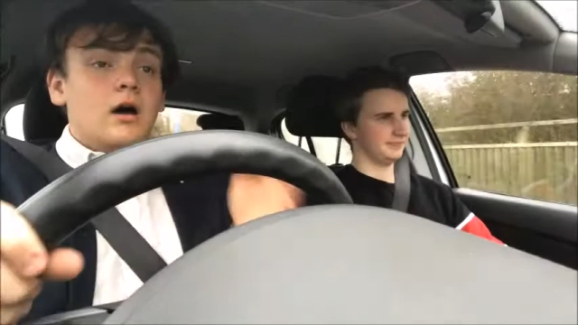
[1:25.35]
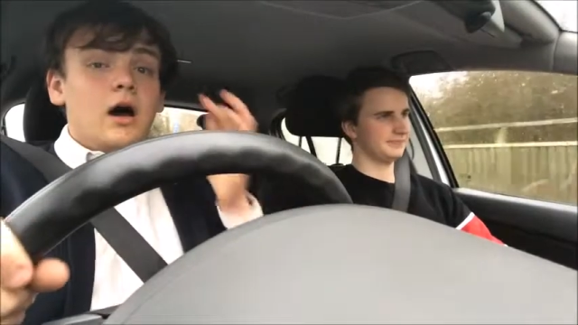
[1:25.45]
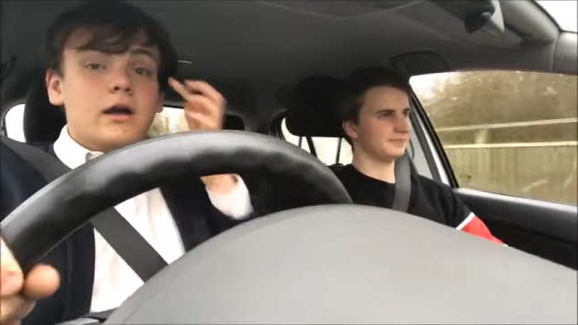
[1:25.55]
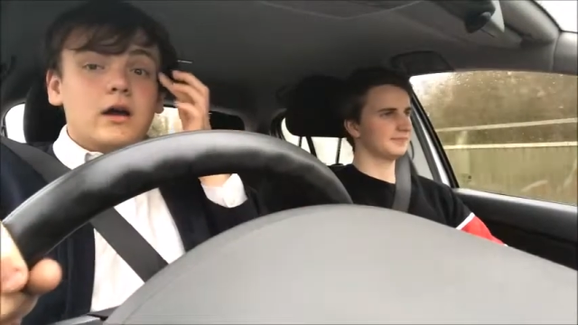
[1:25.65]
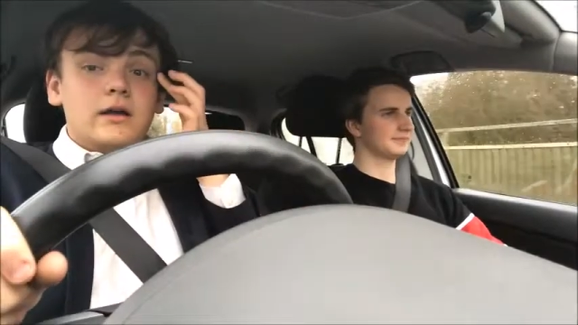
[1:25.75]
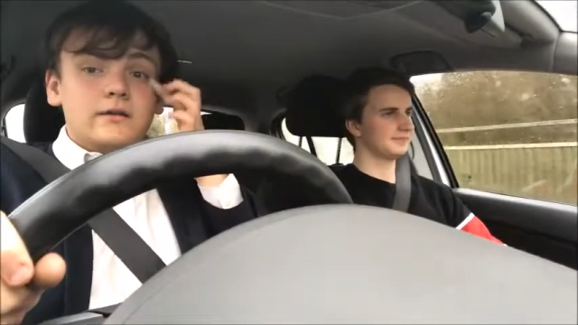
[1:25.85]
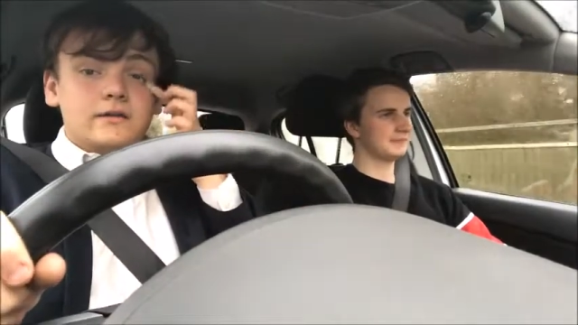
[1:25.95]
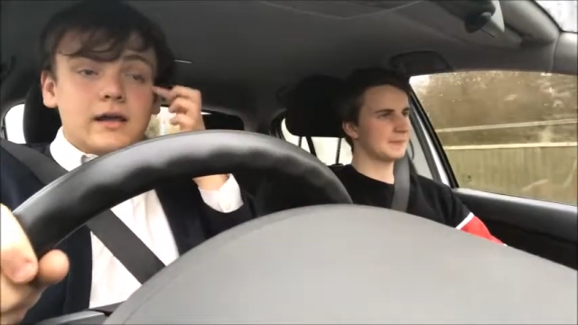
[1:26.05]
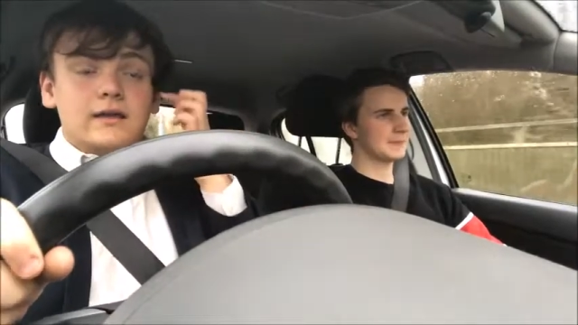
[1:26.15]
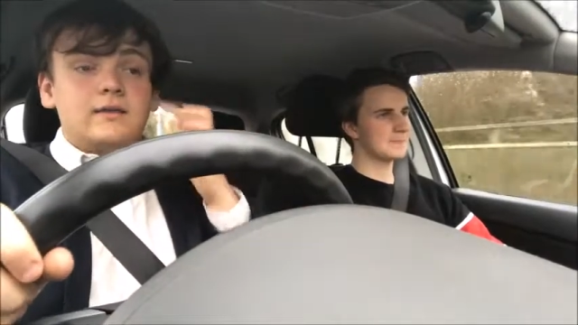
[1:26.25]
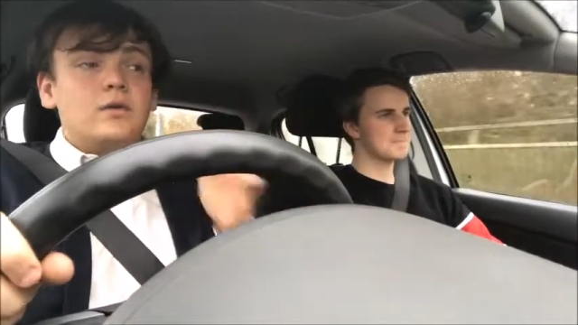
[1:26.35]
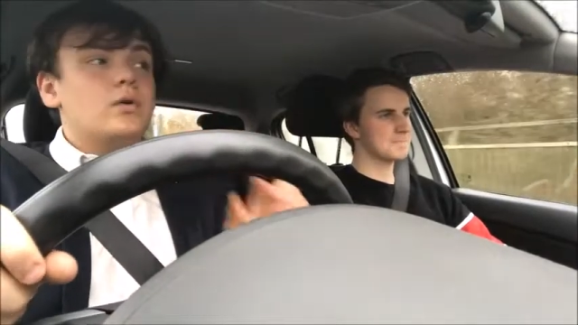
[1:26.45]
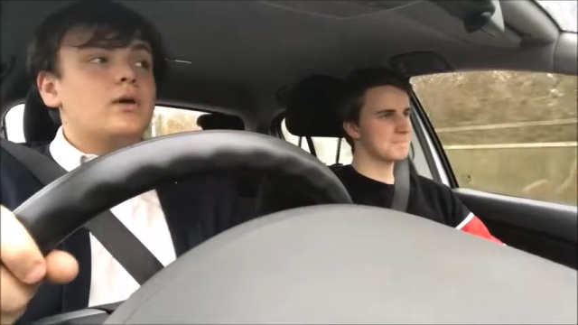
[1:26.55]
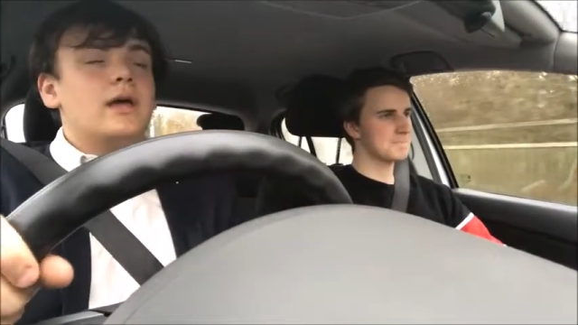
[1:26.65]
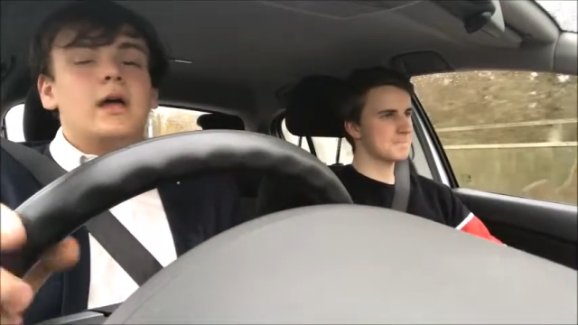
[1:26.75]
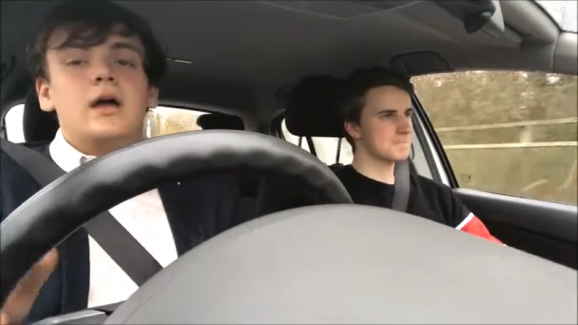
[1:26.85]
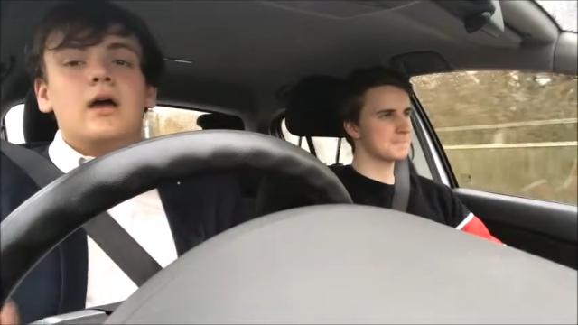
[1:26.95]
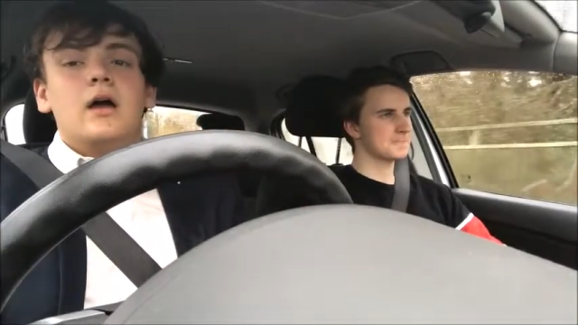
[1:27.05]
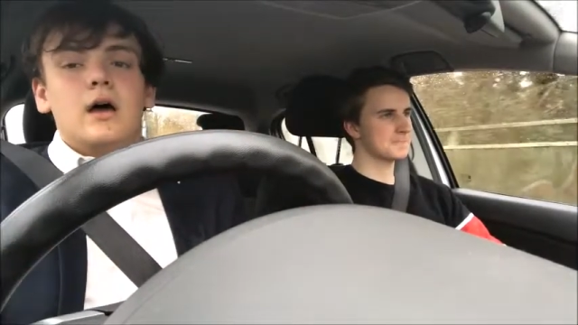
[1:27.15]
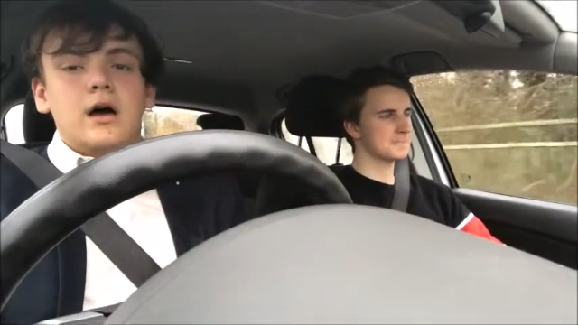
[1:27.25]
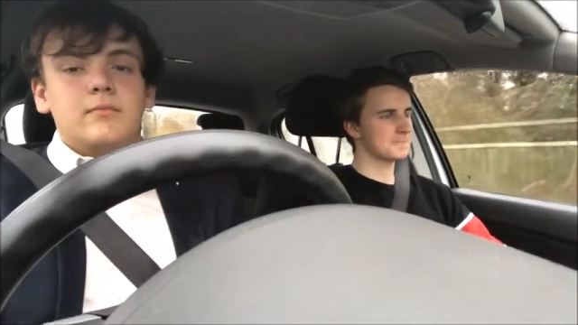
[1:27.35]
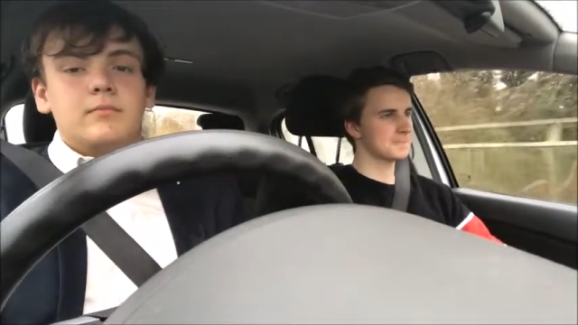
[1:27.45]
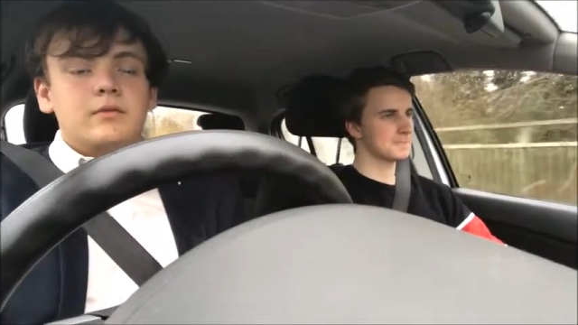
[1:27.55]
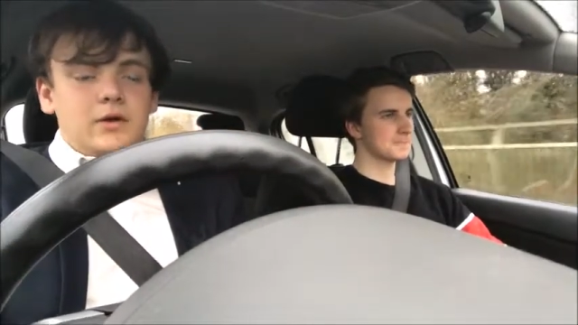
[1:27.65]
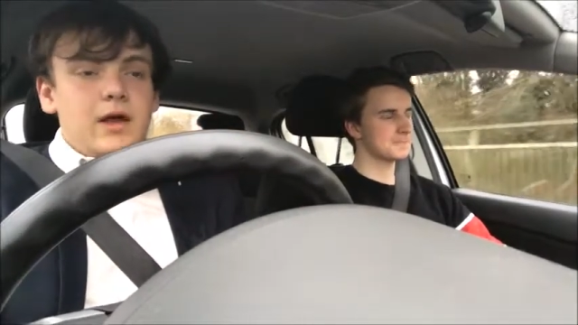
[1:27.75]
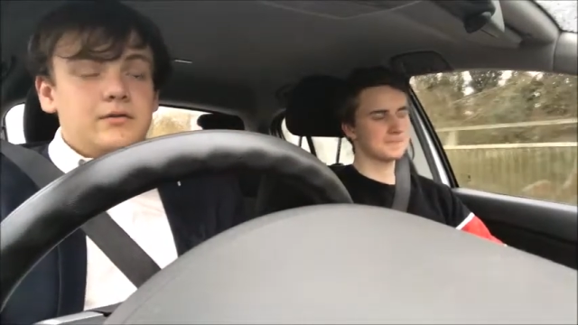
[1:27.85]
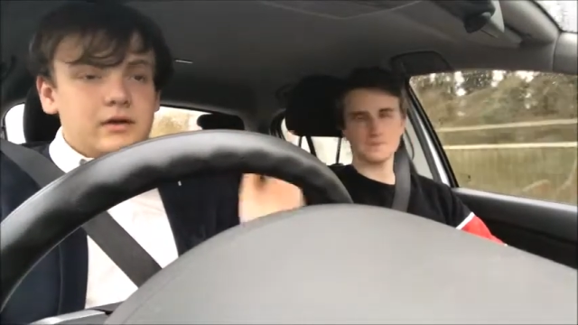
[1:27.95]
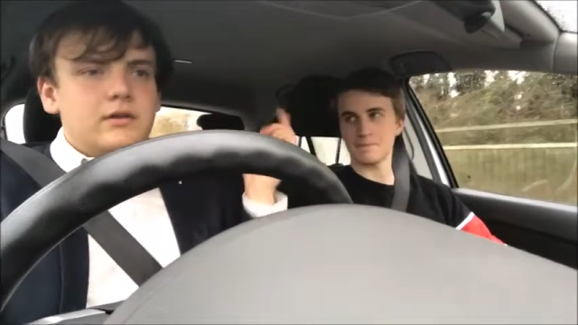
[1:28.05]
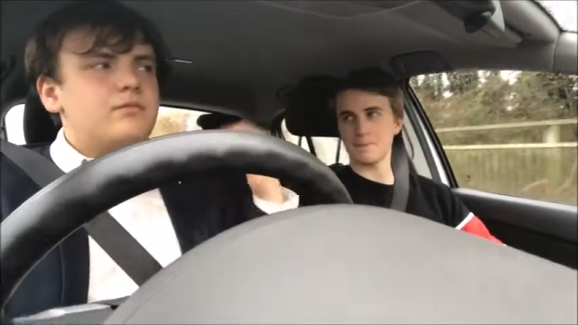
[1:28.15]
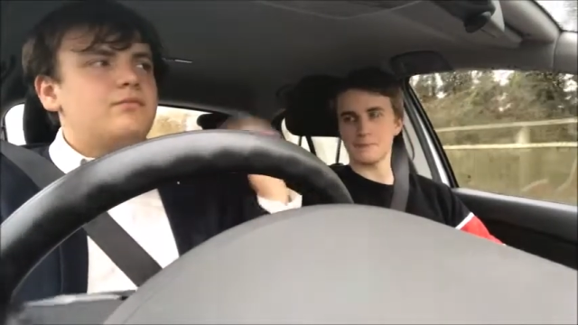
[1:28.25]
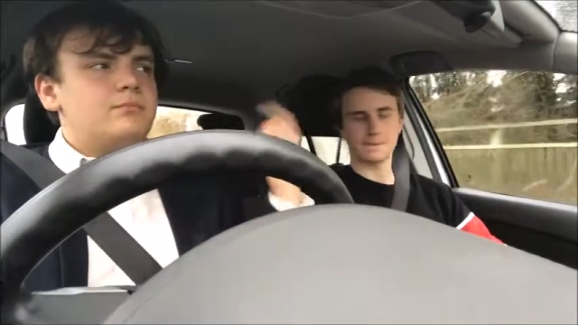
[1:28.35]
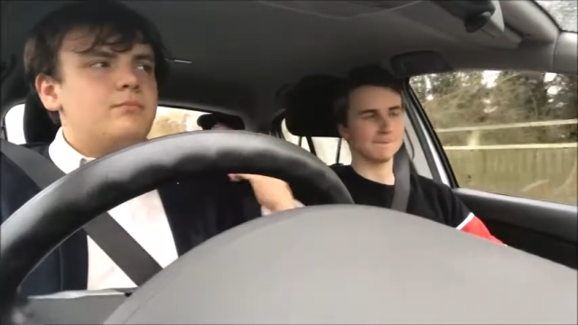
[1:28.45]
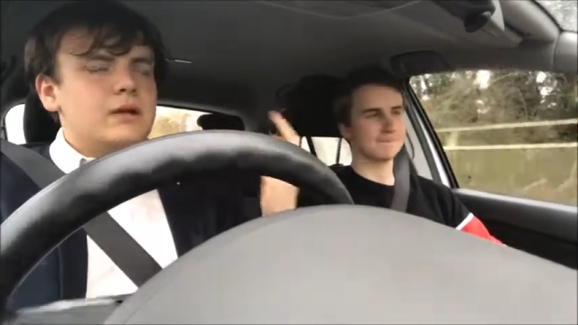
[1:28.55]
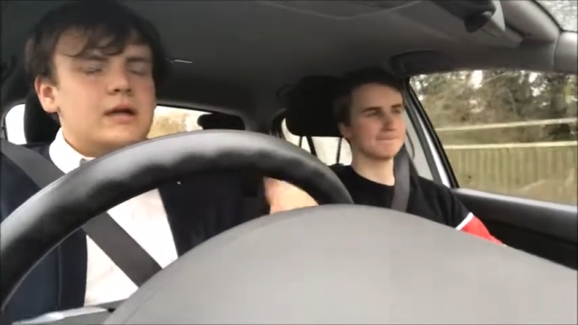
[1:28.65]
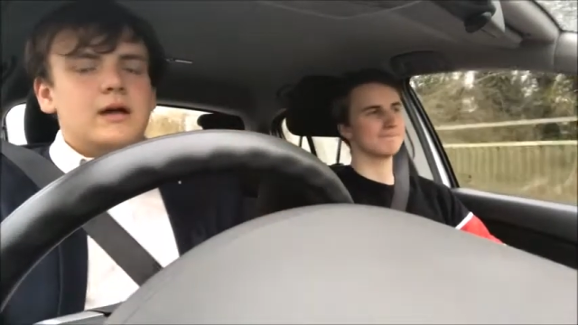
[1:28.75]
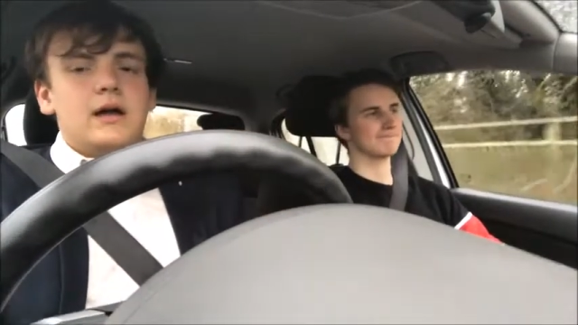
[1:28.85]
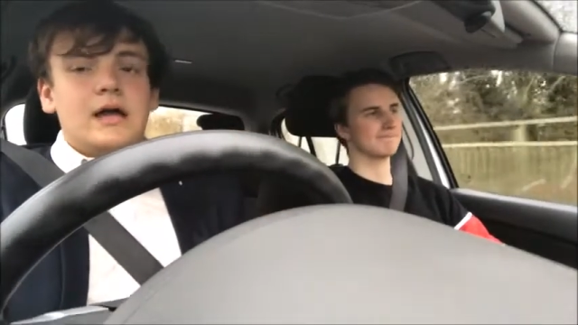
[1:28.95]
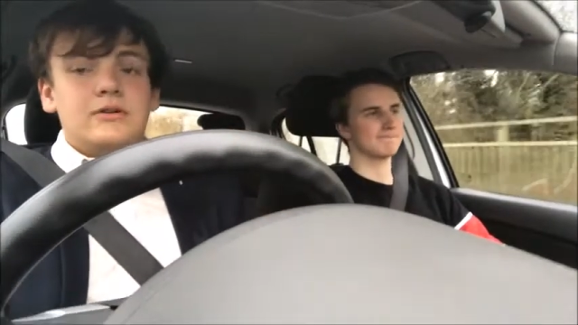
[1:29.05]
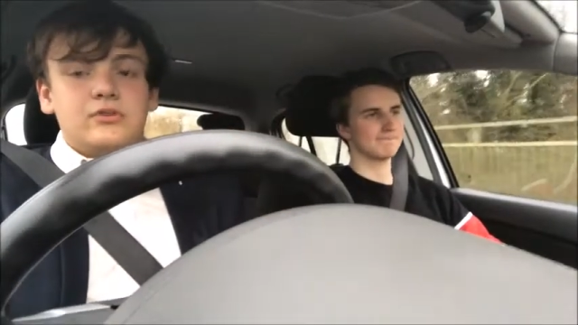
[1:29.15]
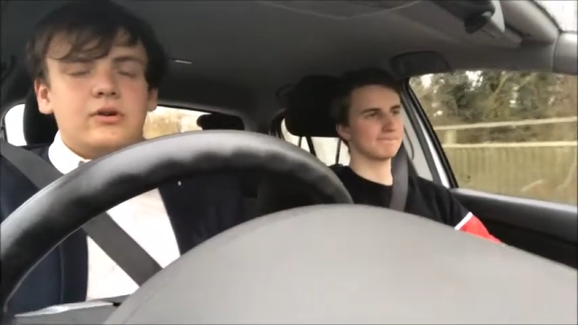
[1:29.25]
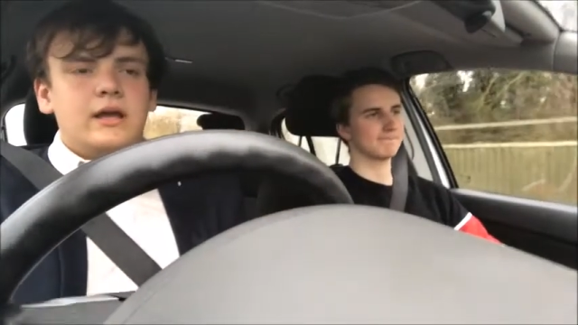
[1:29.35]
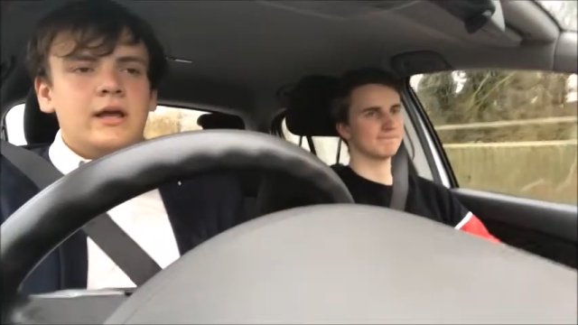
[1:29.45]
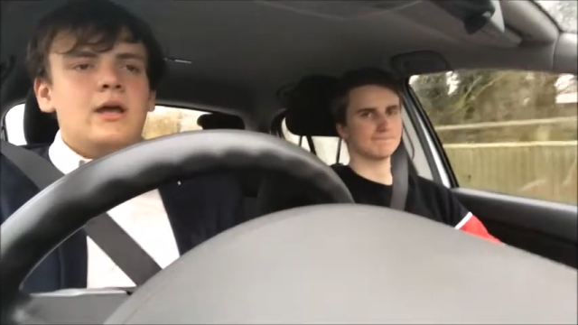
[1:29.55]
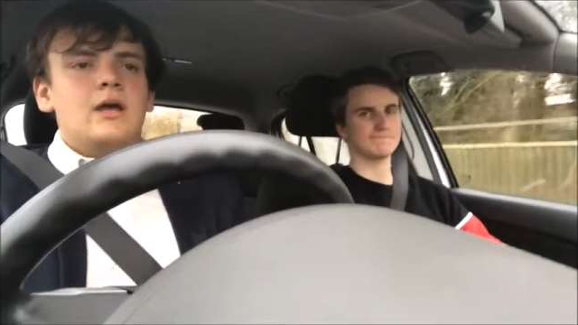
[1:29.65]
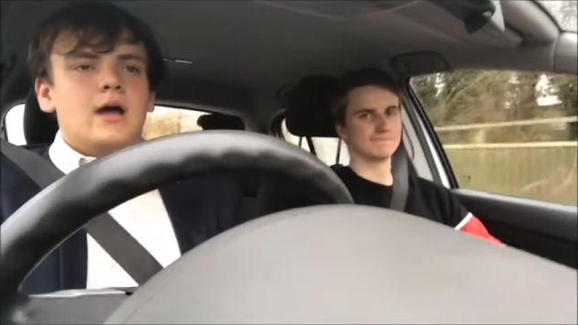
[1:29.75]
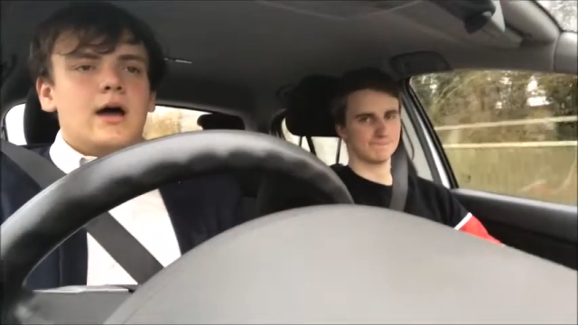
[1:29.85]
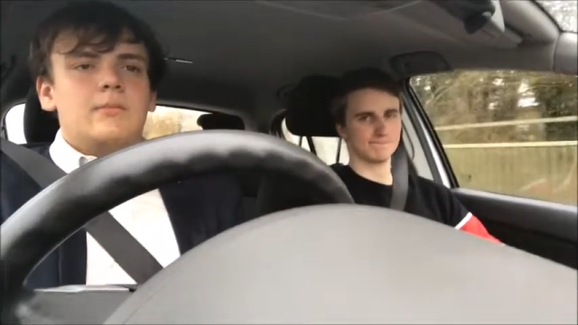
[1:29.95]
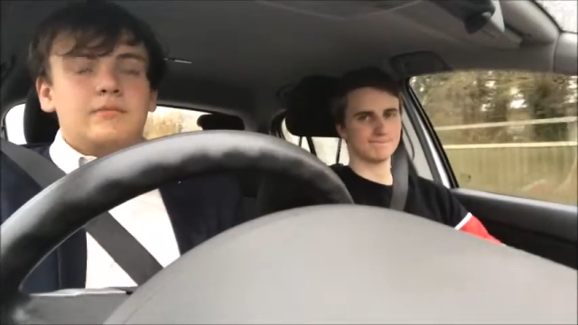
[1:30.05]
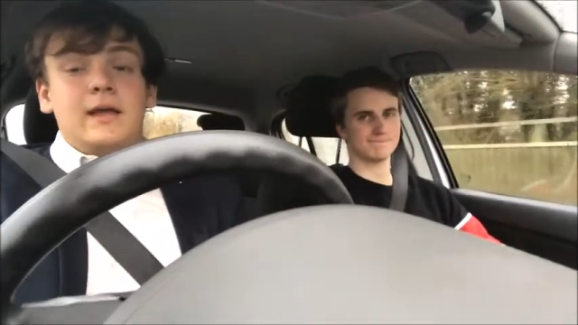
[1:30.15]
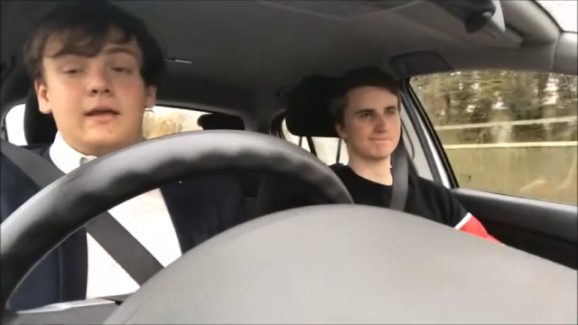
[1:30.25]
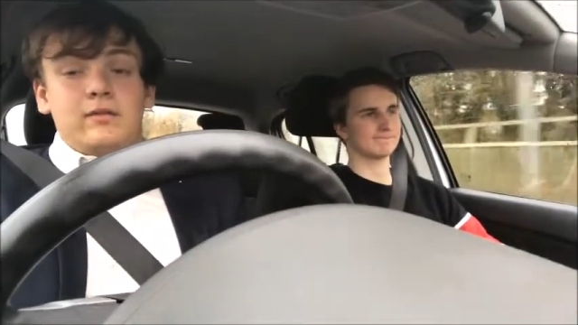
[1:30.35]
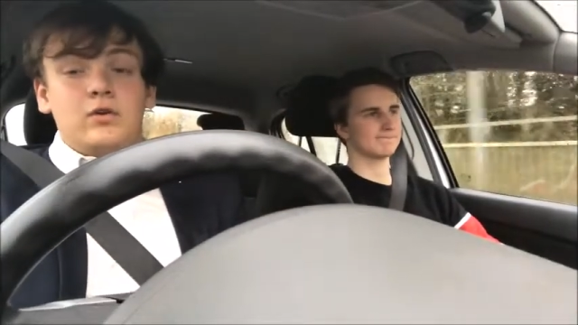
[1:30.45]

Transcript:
Speaker 1: Hi guys, take two here. Henry and Andrew here. Take